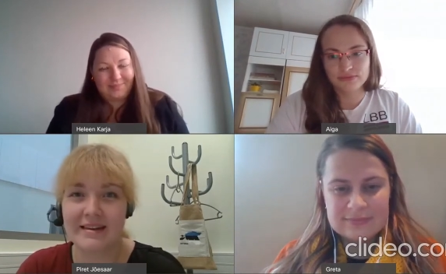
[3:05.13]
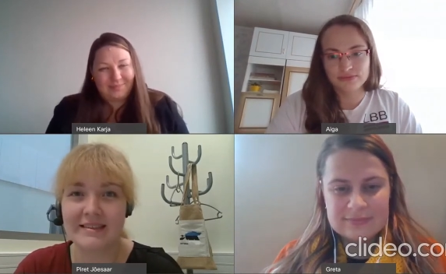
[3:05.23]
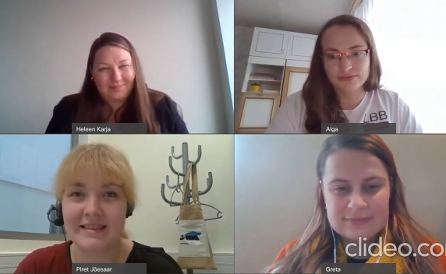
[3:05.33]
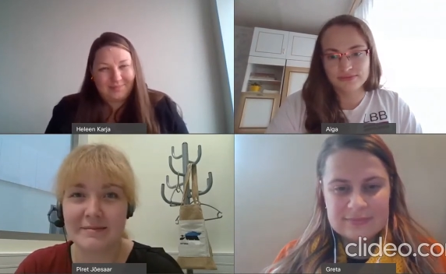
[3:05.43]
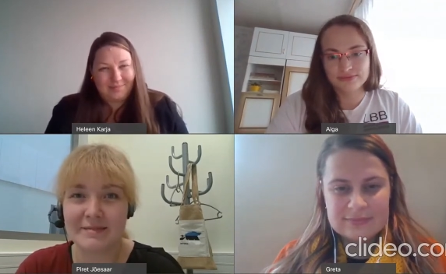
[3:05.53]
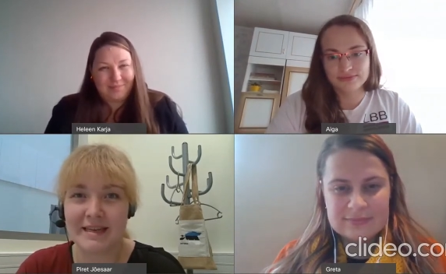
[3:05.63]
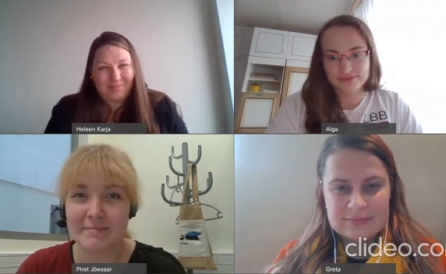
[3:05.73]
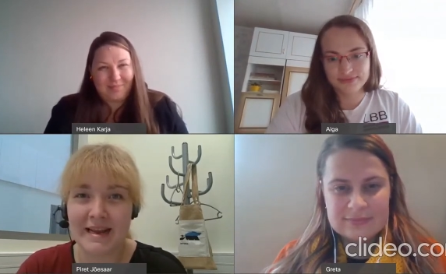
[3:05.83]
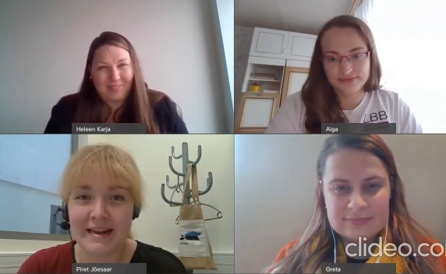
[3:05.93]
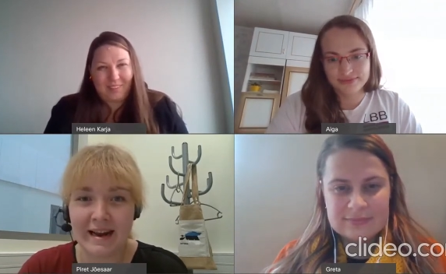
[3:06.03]
Speaker 1: It seems
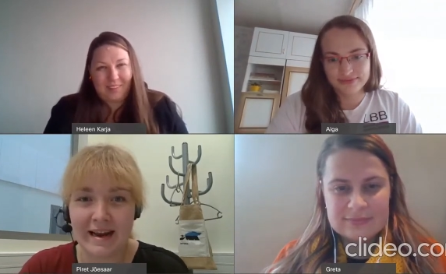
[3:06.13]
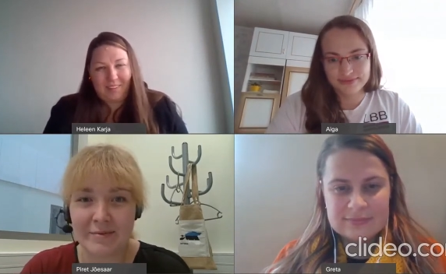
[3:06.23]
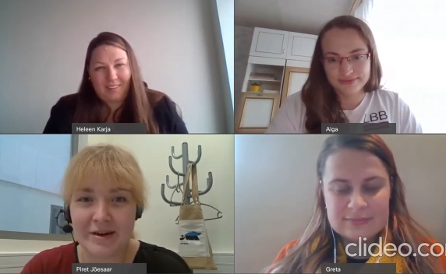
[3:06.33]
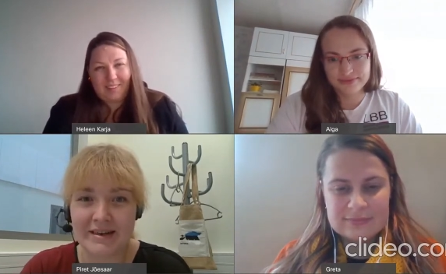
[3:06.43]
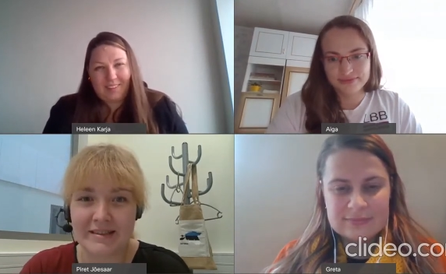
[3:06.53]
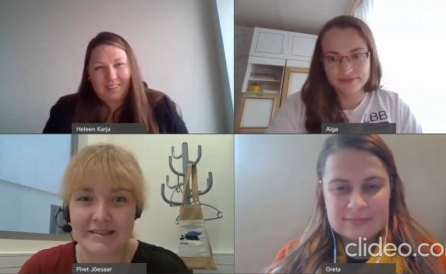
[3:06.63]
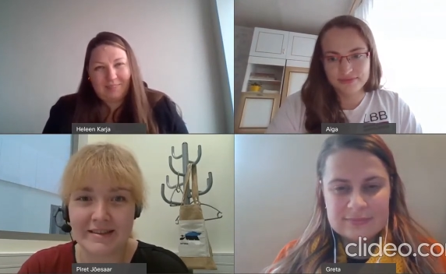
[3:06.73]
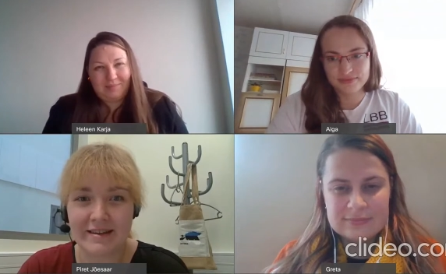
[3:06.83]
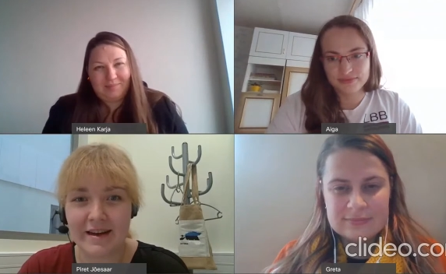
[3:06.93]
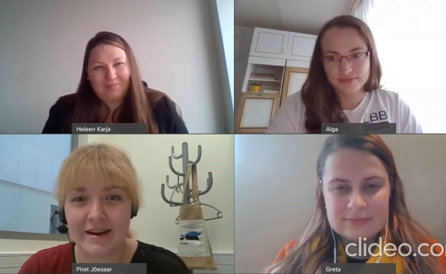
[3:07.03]
that many
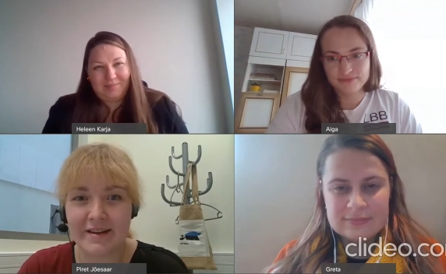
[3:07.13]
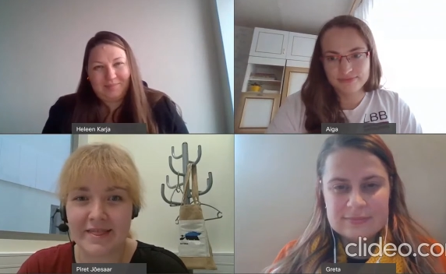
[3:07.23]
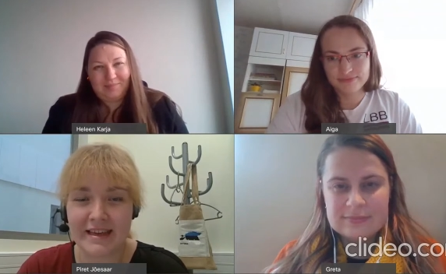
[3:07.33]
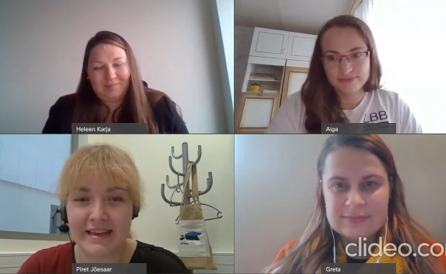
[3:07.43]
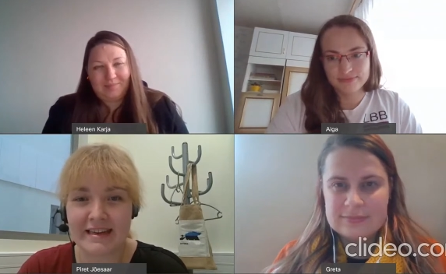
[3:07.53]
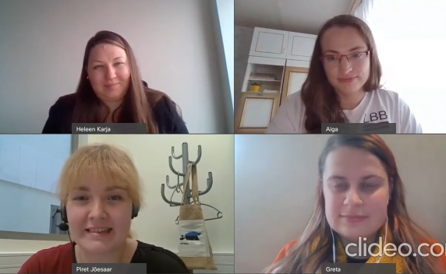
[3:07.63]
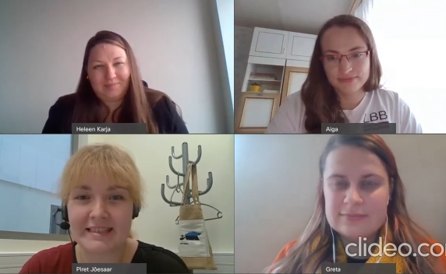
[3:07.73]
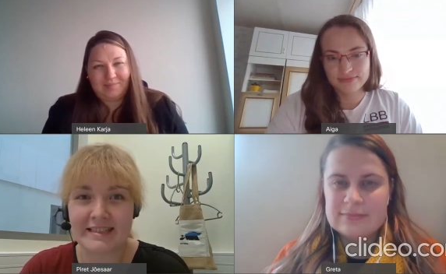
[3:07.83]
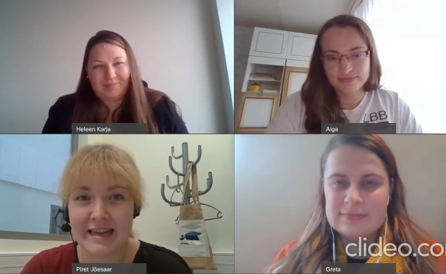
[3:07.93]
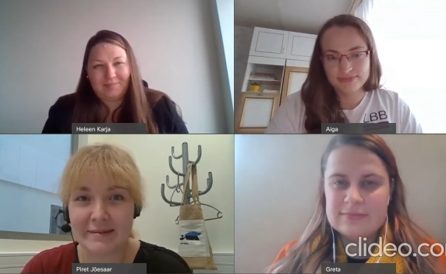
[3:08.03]
libraries are thinking in
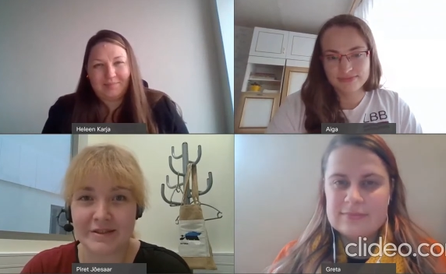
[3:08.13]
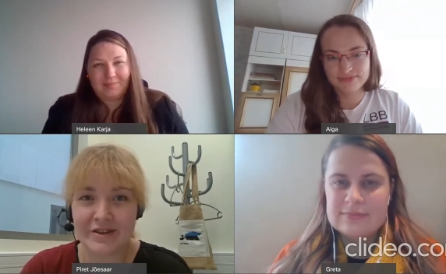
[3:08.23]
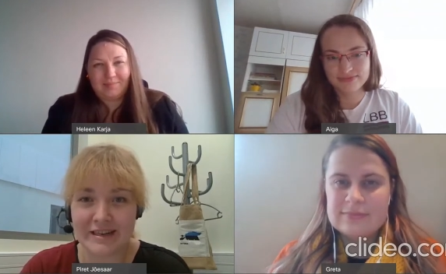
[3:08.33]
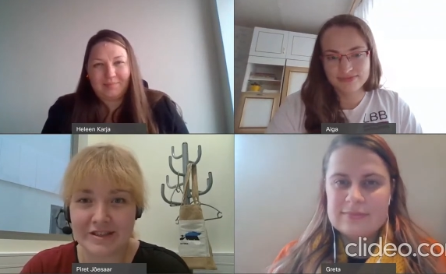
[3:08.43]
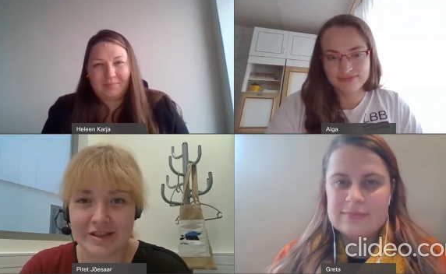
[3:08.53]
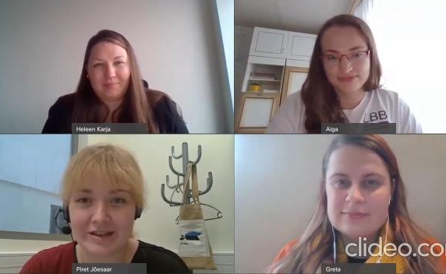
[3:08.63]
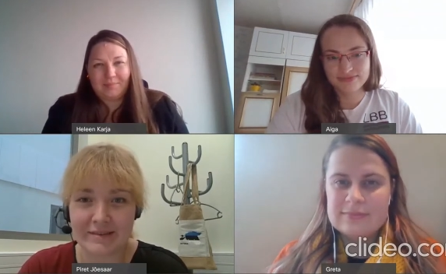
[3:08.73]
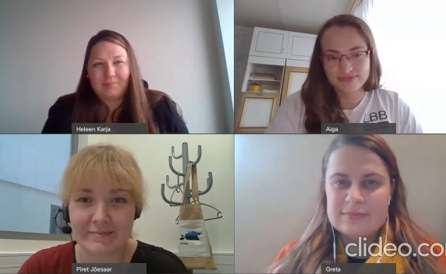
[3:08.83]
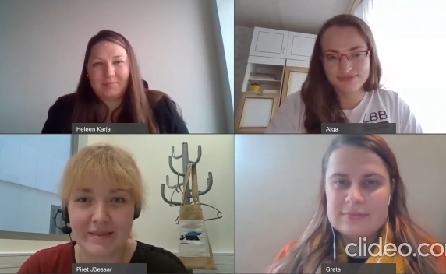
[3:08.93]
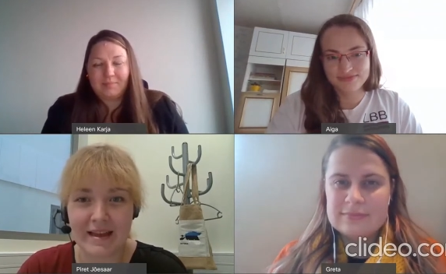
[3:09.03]
the same direction
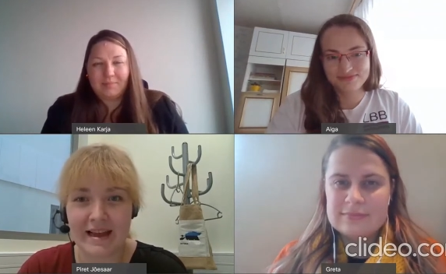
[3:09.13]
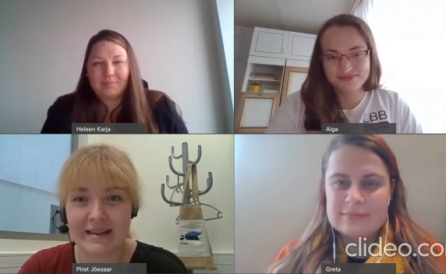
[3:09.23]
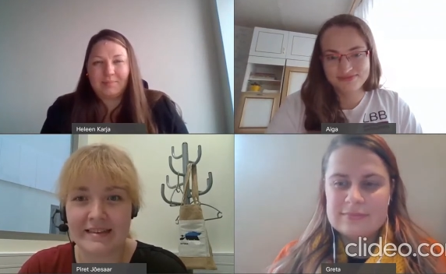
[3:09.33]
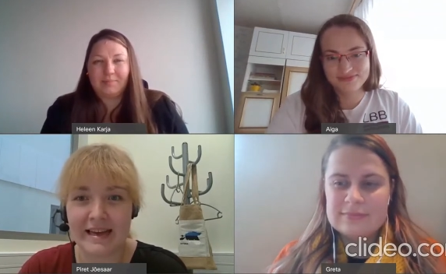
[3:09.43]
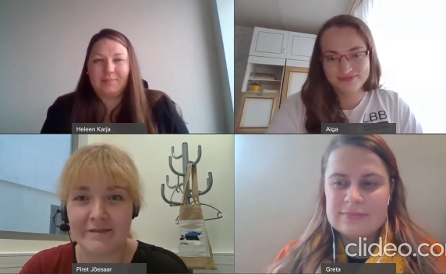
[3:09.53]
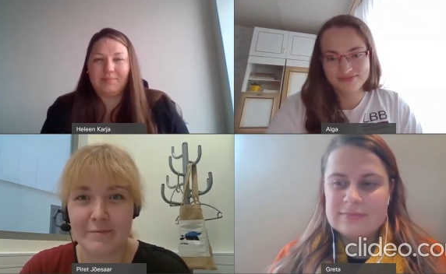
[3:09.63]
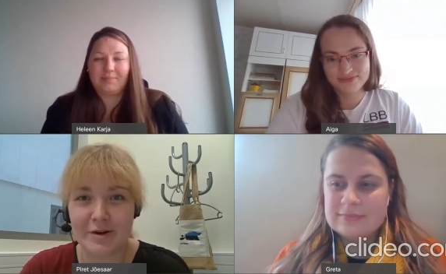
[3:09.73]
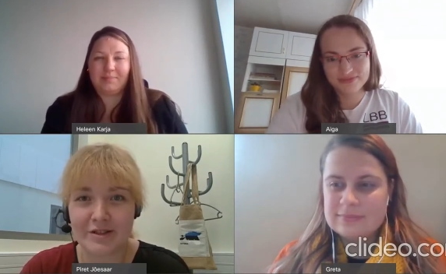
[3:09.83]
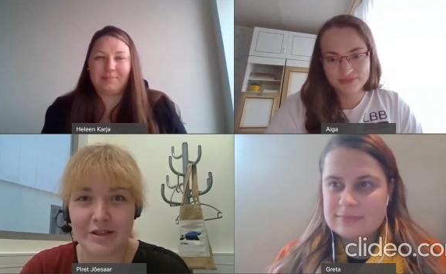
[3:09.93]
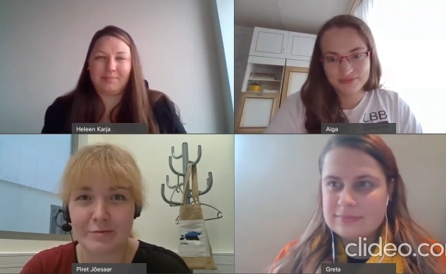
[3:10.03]
and have
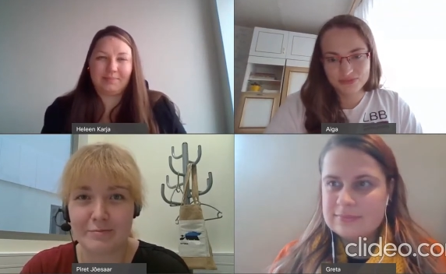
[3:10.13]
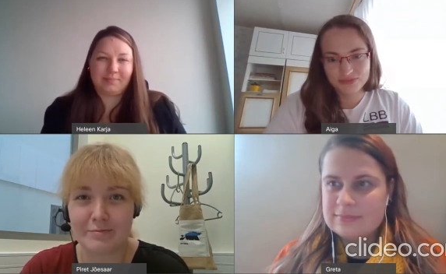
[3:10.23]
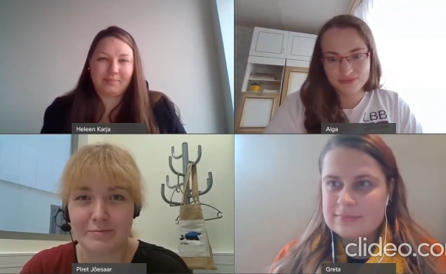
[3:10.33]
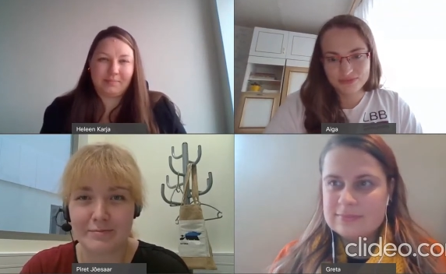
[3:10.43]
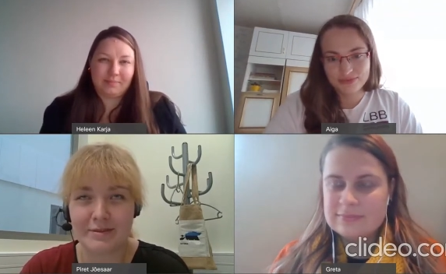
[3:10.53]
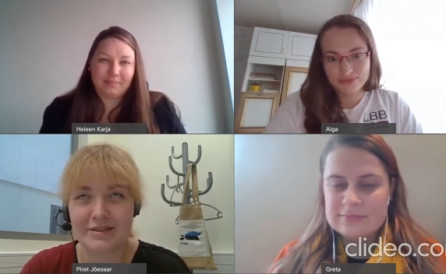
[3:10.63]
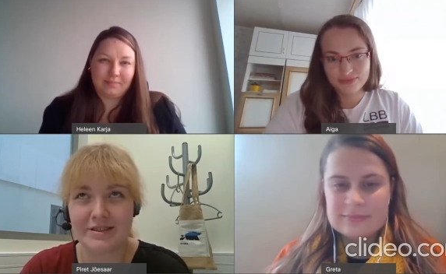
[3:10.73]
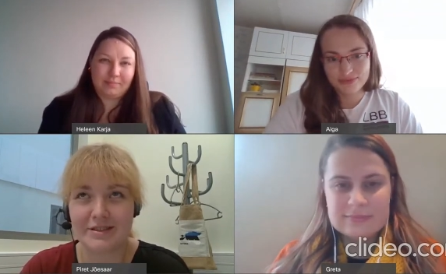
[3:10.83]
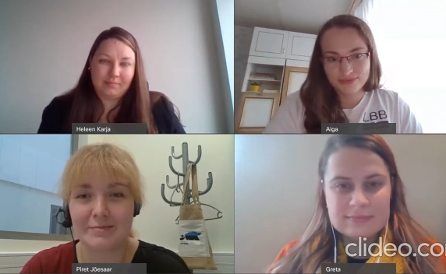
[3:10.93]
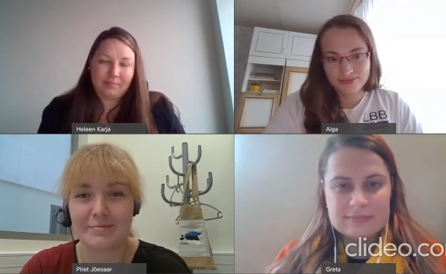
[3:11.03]
purchased,
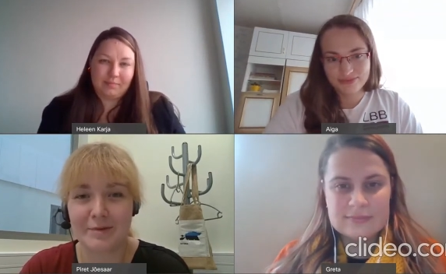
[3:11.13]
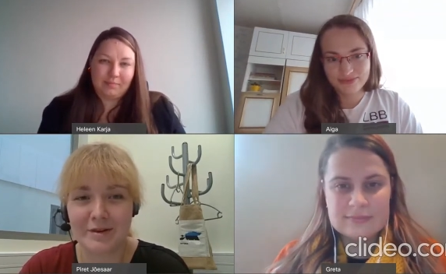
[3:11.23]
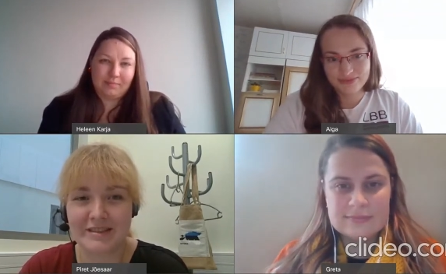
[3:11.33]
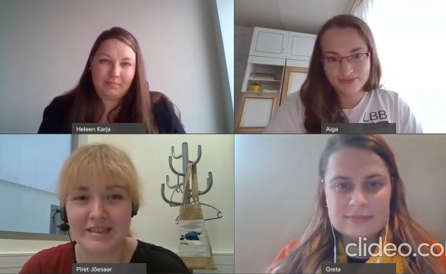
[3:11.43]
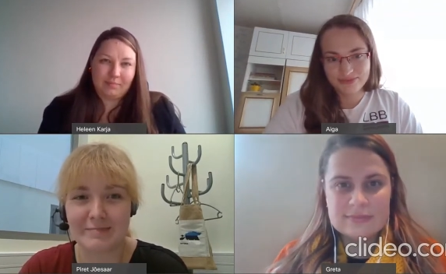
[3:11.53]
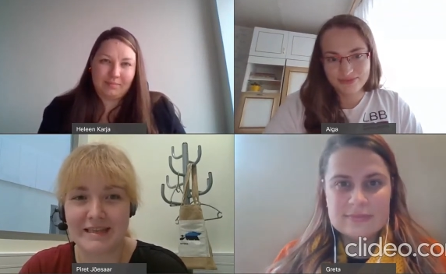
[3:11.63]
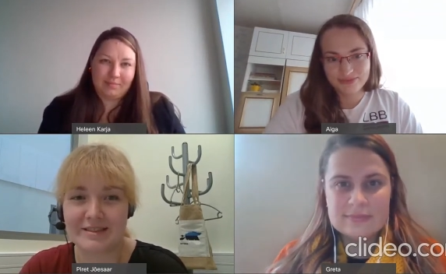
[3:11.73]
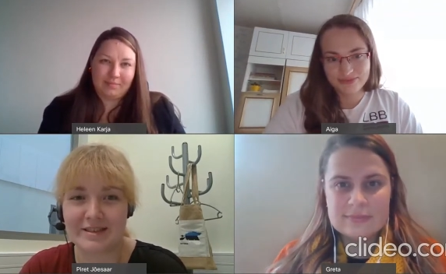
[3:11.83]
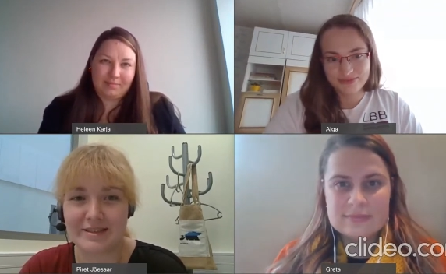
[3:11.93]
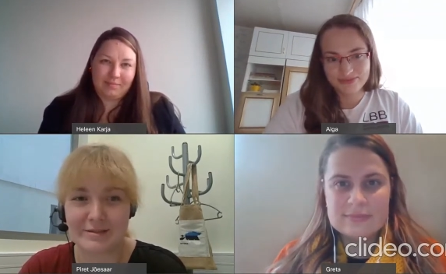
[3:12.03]
purchased book
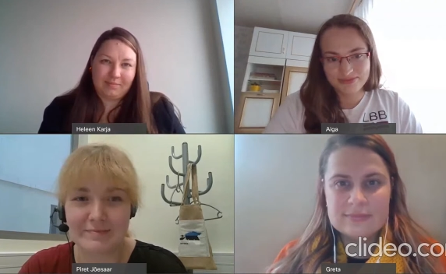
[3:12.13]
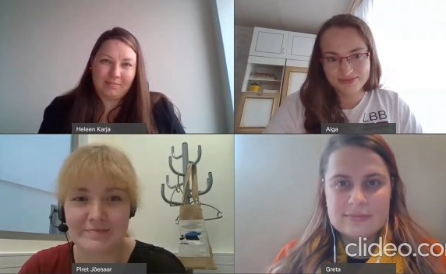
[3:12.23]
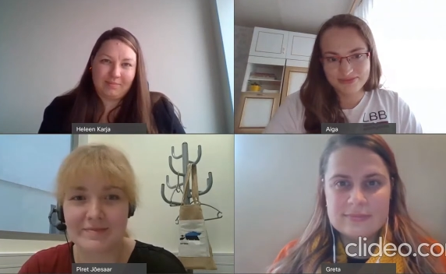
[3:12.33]
dispensers,